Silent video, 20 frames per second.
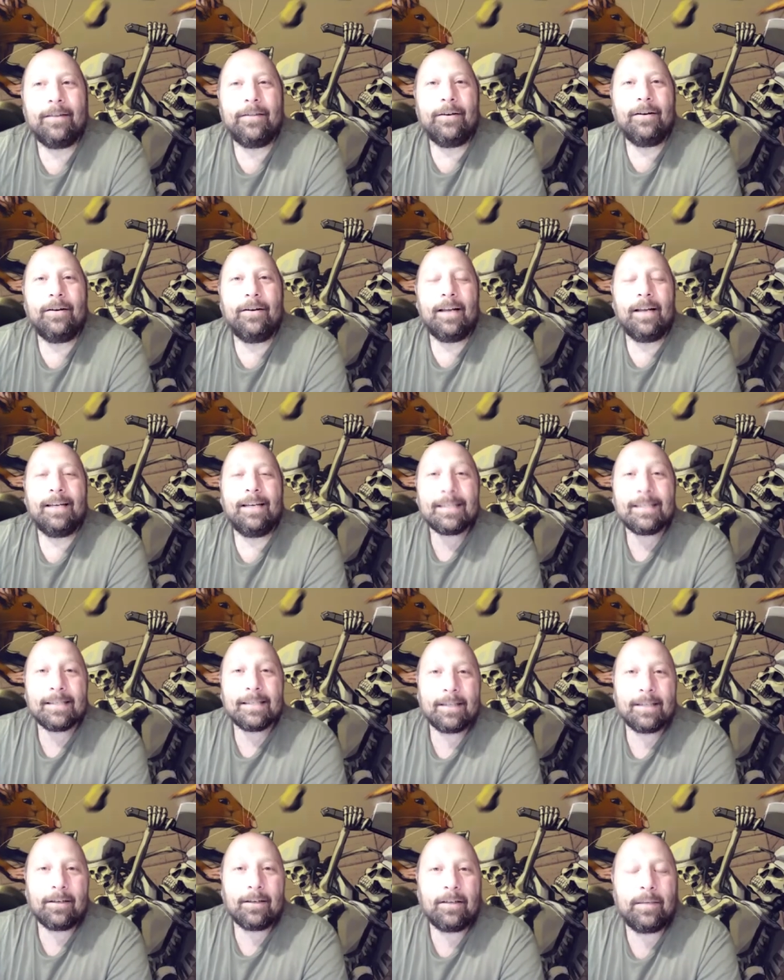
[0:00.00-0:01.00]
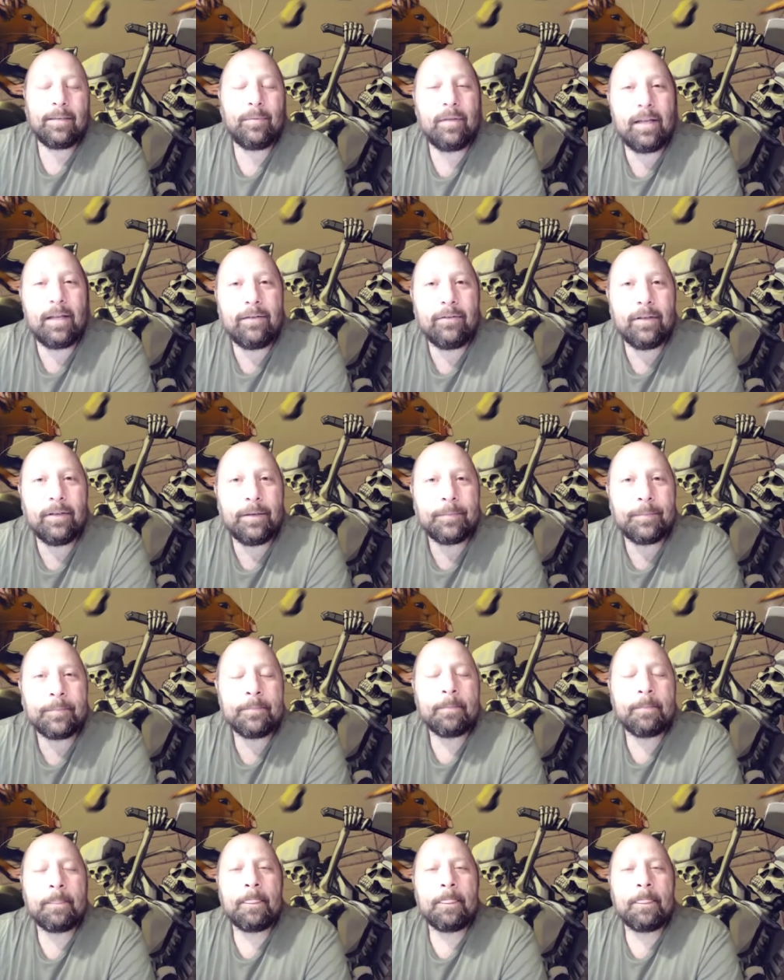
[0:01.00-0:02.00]
that are not necessarily malevolent
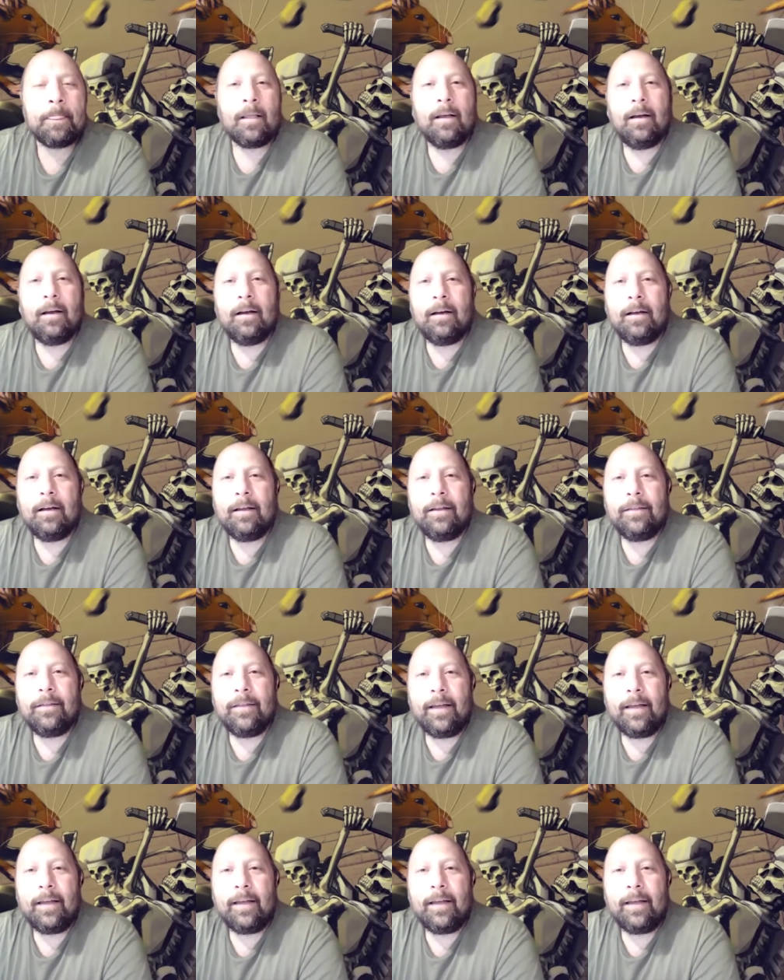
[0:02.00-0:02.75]
uh,